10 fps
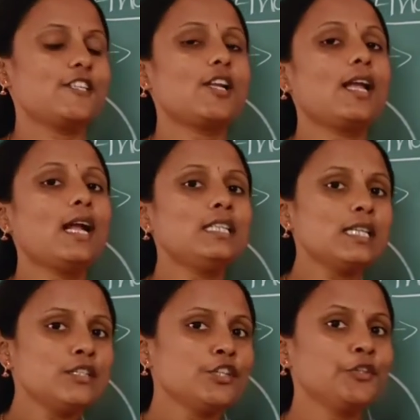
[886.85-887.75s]
We shall
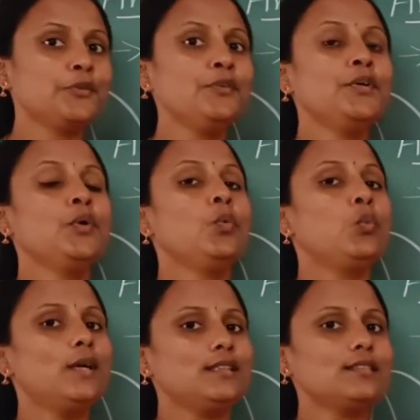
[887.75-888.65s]
continue
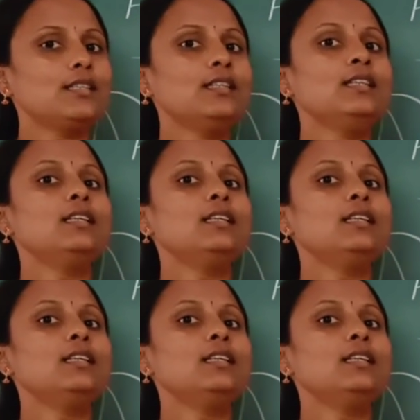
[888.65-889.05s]
with